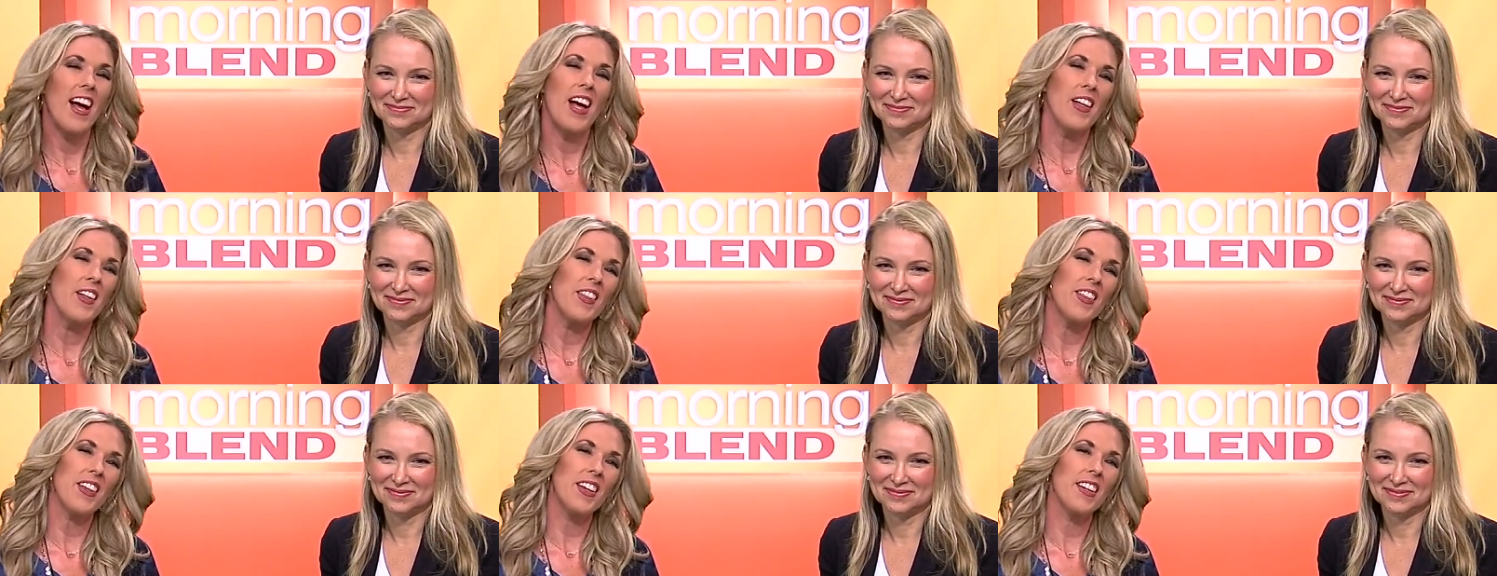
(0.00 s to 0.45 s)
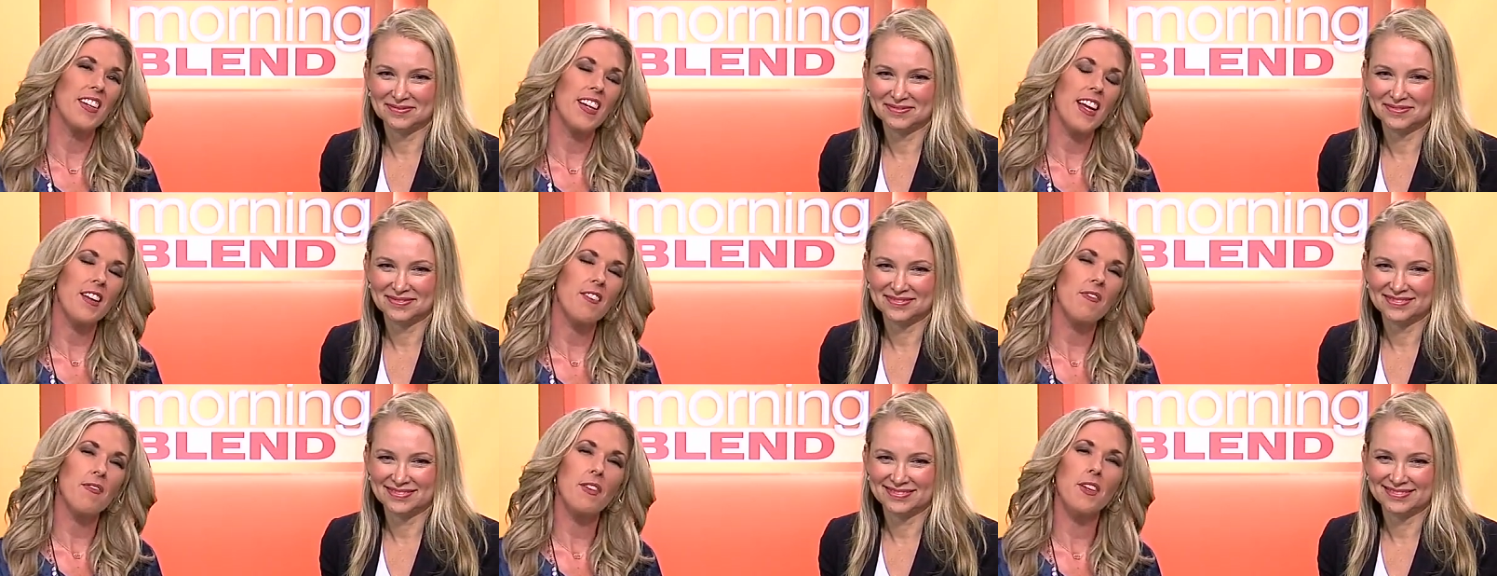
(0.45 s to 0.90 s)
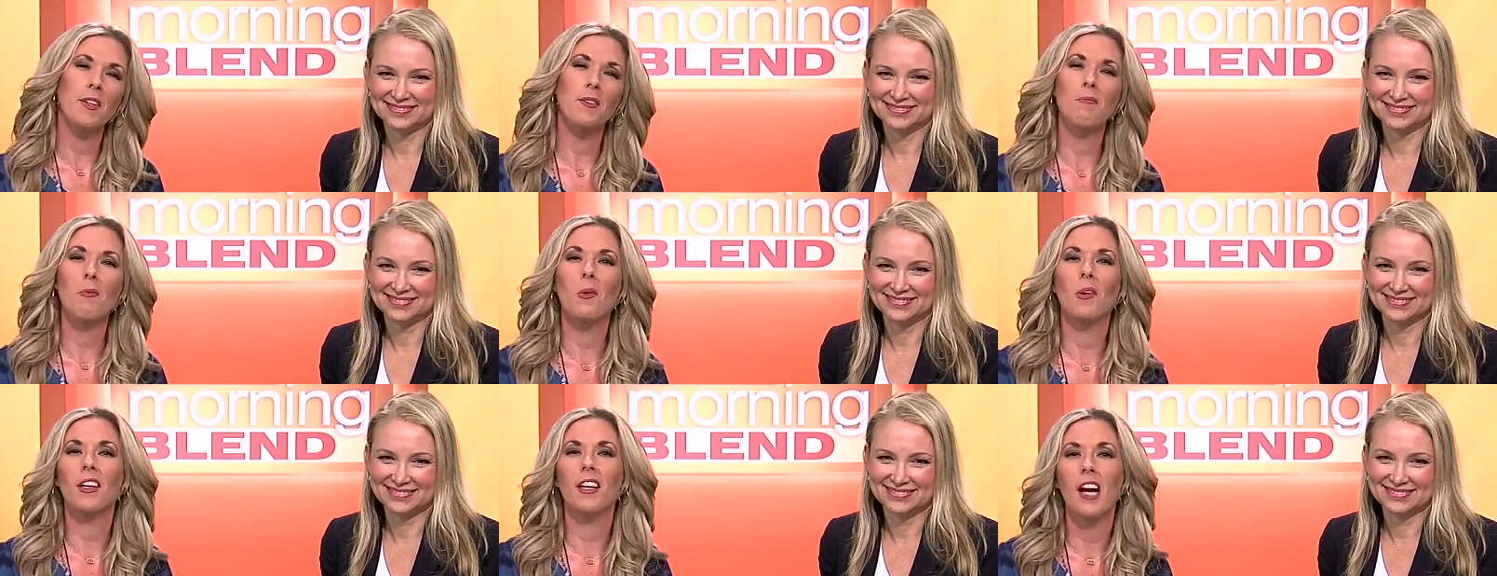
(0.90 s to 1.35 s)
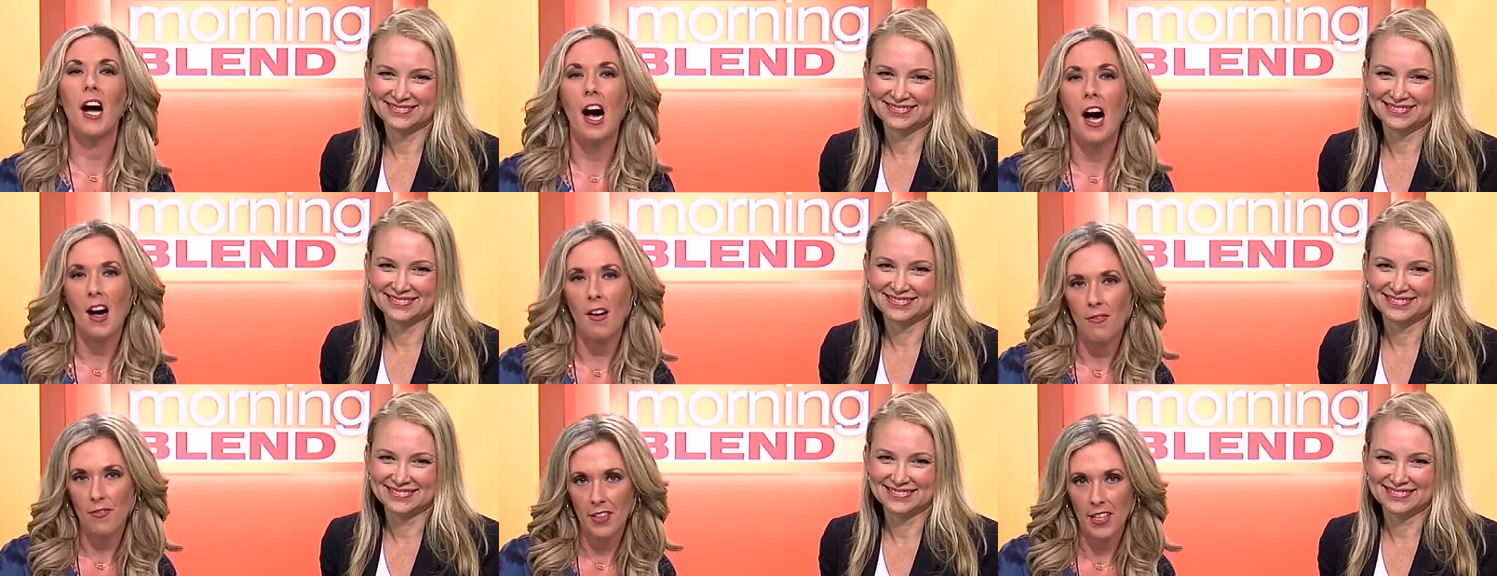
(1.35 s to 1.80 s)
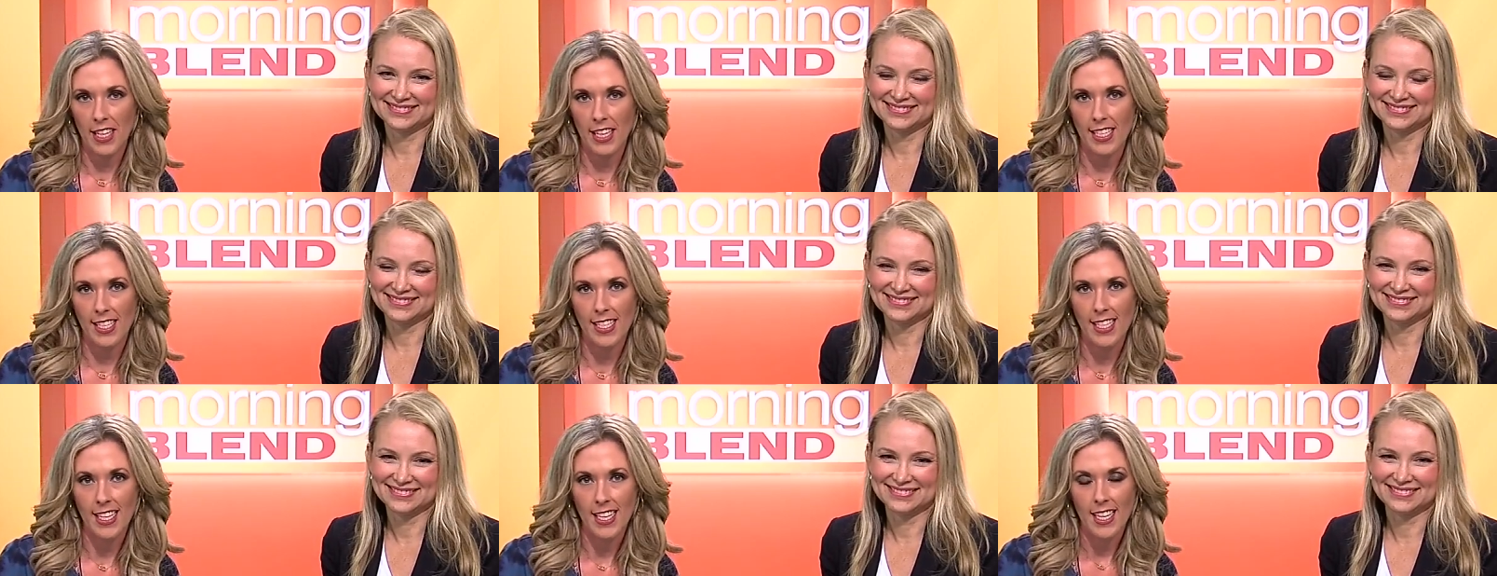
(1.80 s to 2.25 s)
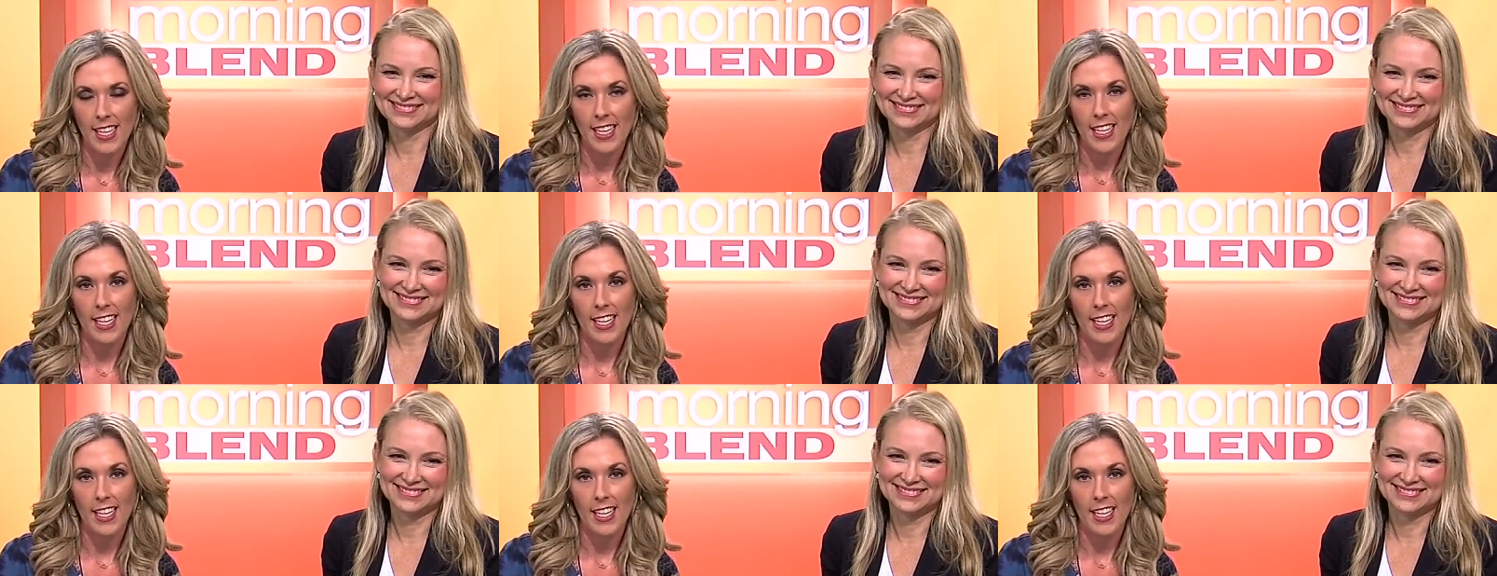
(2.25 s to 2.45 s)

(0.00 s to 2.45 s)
Speaker 1: healthier, and feel more confident.